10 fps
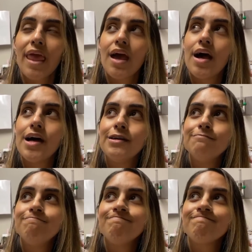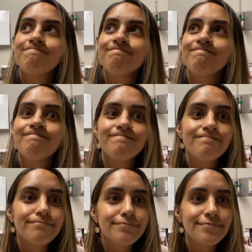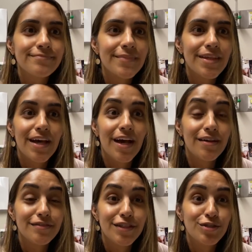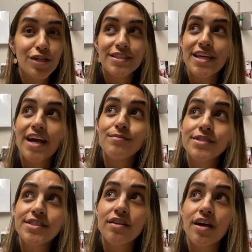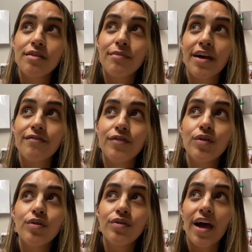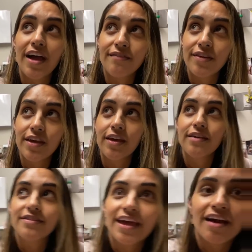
Um, yeah, it's crazy. I'm still on my food IV. They